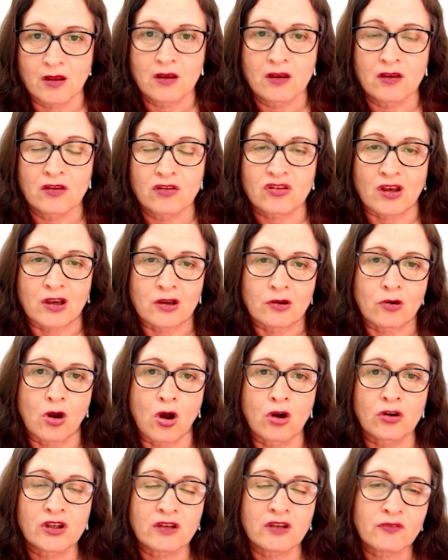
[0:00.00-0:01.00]
So
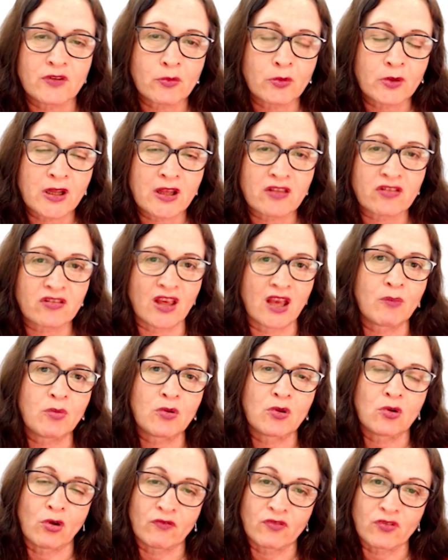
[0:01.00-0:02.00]
I'll give you an
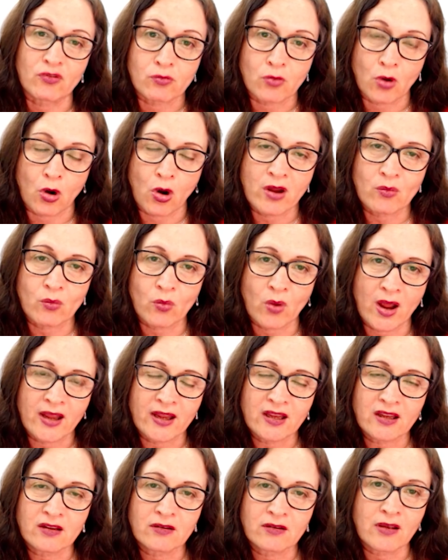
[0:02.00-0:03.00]
example of the right
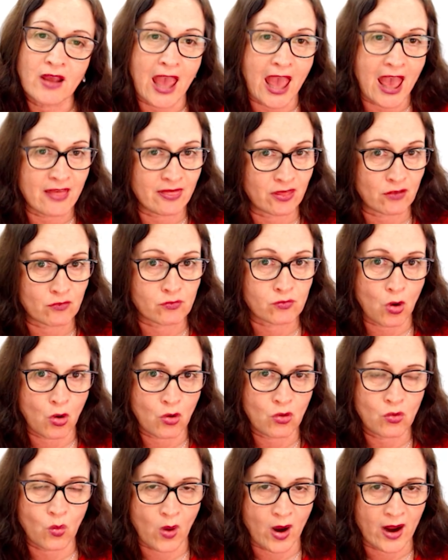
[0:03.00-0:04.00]
way and the
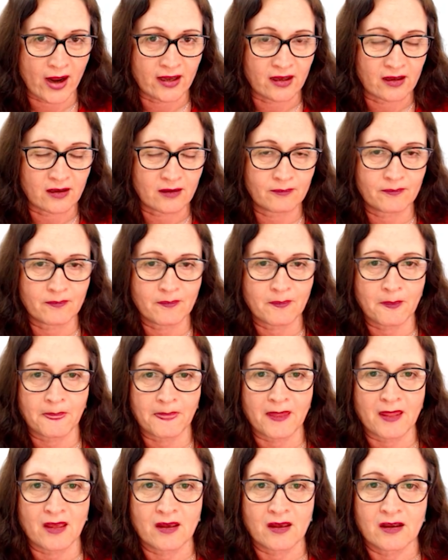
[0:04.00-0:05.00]
wrong way.
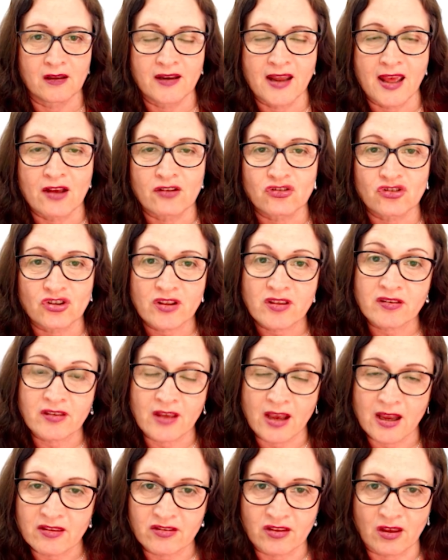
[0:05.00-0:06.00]
Now, just
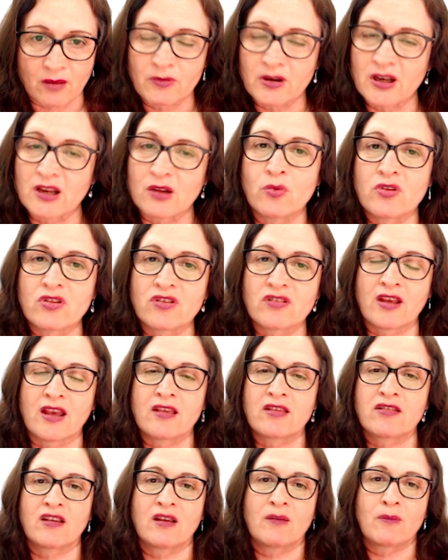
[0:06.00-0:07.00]
say somebody was
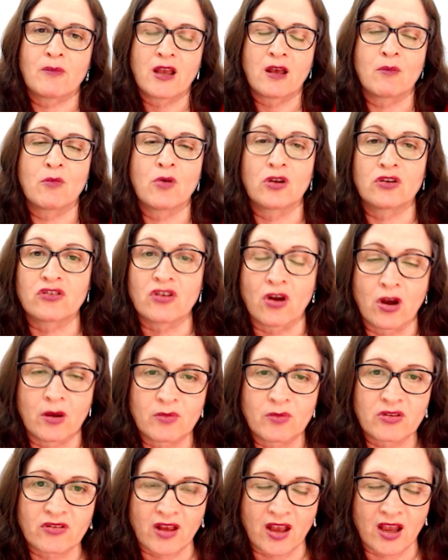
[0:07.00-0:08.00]
testing me on my
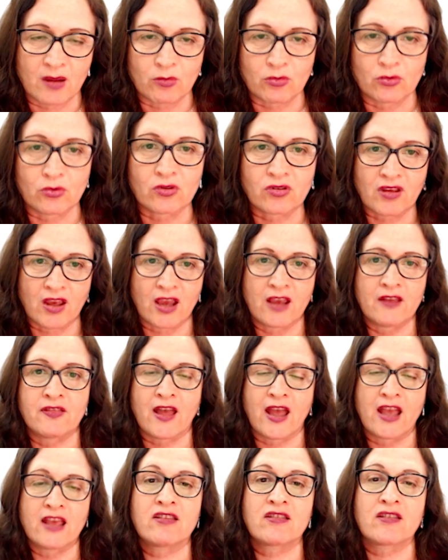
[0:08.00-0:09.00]
times tables and
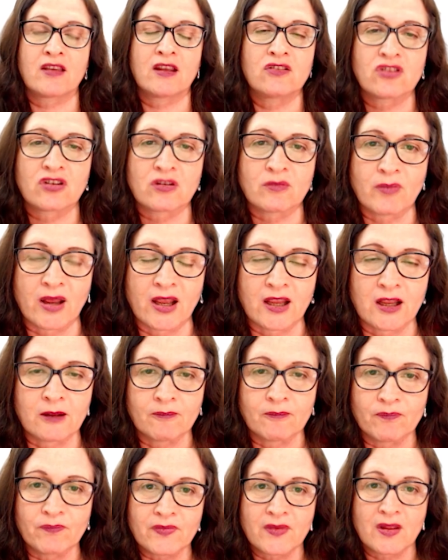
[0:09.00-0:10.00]
they said to me,
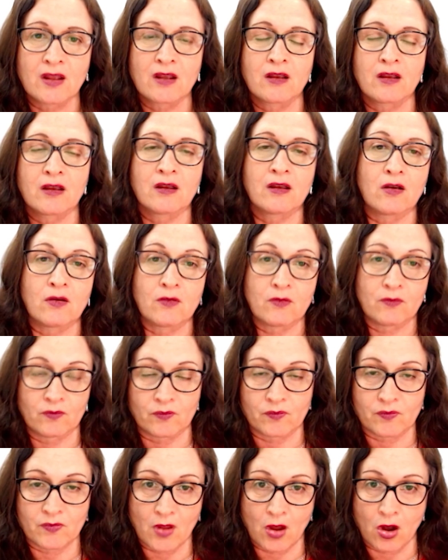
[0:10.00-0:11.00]

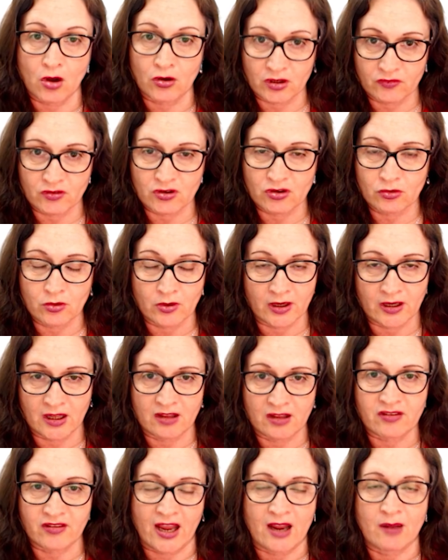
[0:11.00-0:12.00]
I'll give you an
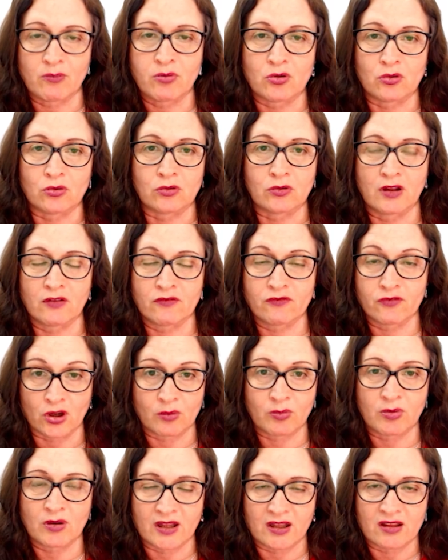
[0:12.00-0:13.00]
example, a
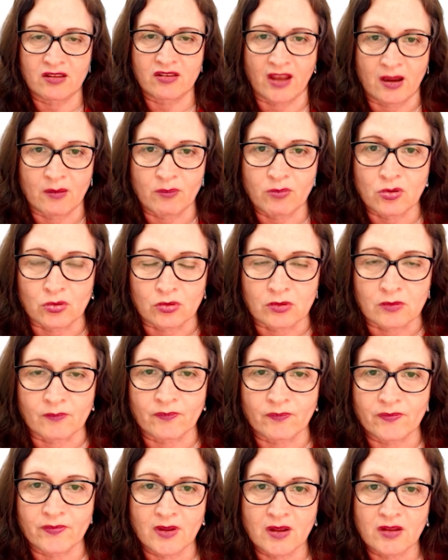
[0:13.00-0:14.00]
verbal example.
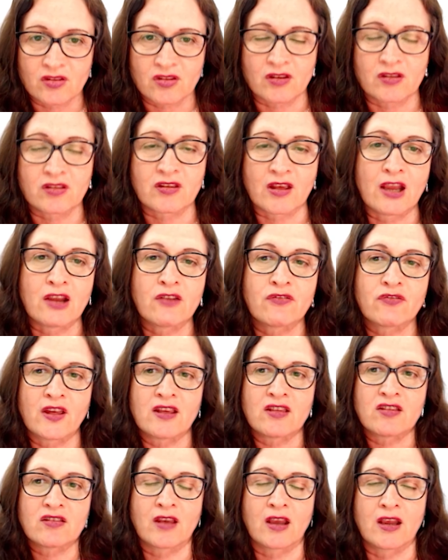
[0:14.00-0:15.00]
So say if they
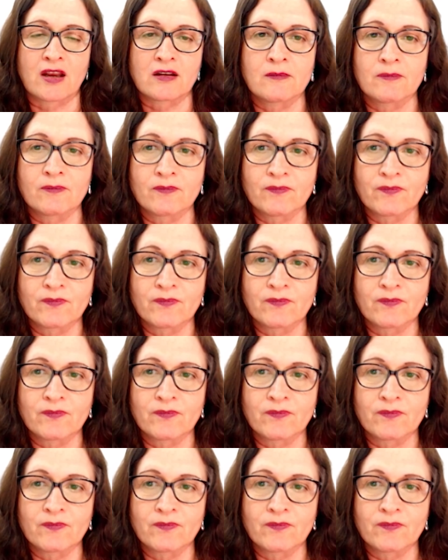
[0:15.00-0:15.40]
said